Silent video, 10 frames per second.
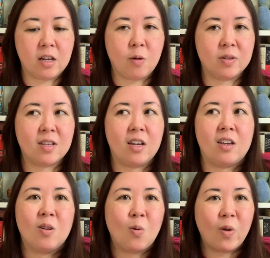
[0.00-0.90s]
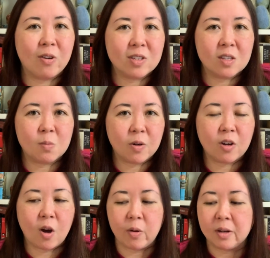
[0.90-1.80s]
And I was like, where is this book
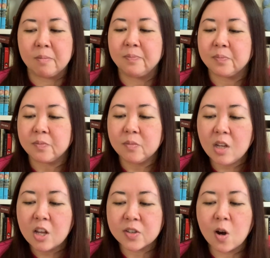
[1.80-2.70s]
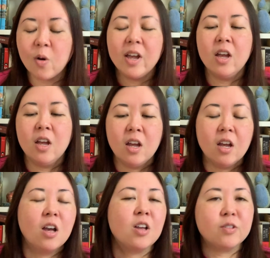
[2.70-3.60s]
going? So
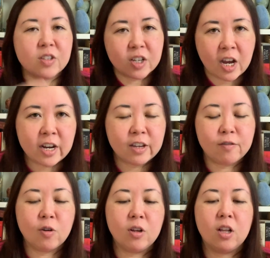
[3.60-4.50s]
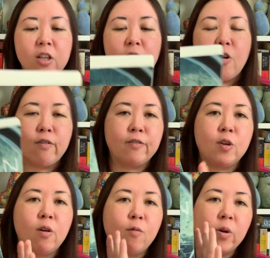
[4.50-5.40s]
to kind of give you a little
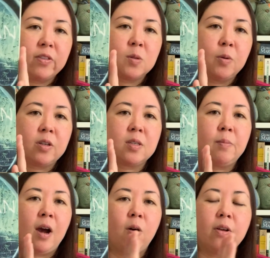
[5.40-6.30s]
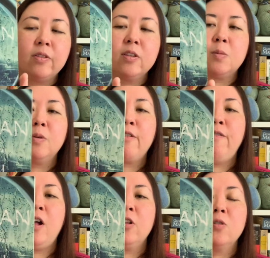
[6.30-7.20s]
overview of what this book is about, this book
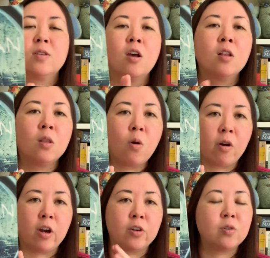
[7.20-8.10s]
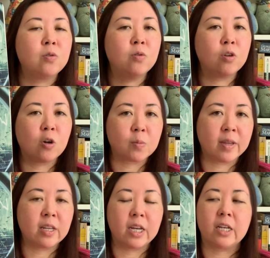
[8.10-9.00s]
follows Laura, who goes by
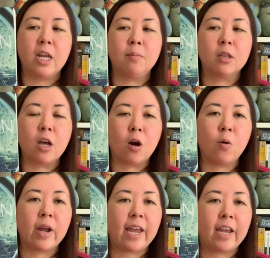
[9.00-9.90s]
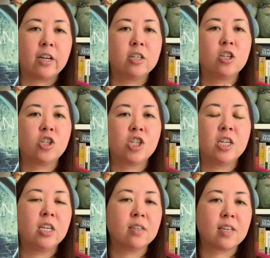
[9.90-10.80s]
the nickname Lo, and
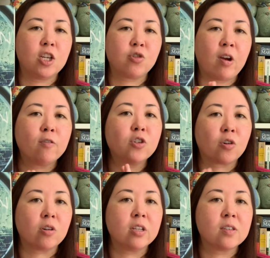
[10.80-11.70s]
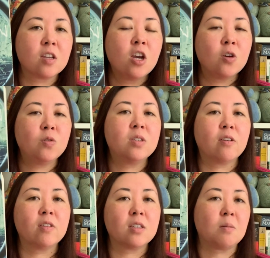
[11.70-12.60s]
she is a travel journalist who's
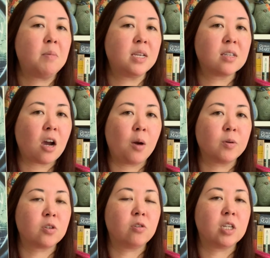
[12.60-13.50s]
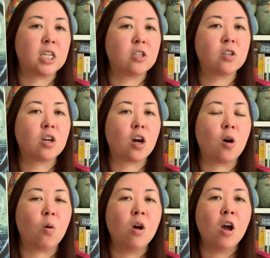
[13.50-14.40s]
given this amazing opportunity to
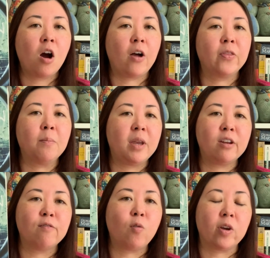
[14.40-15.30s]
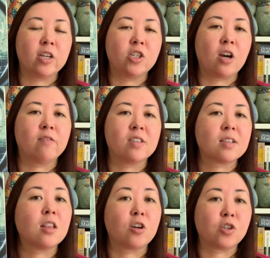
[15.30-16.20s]
go on the maiden voyage of
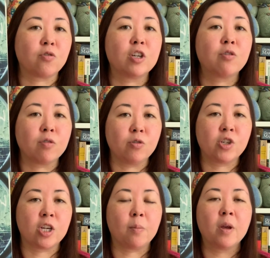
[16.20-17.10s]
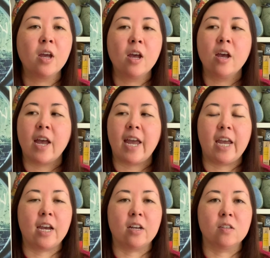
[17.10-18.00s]
this luxury cruise ship,
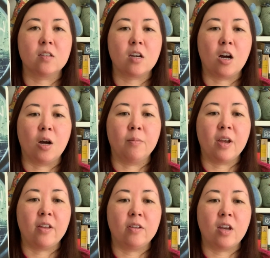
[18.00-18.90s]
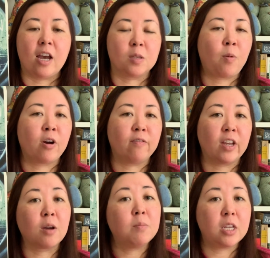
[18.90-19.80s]
and as part of
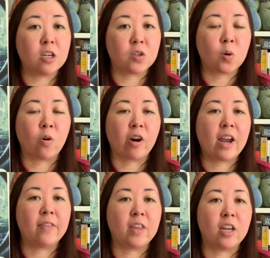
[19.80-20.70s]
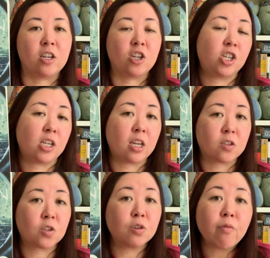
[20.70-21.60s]
like a media tour, and then she
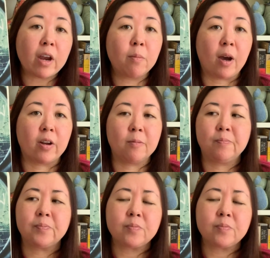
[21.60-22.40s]
gets to write about it.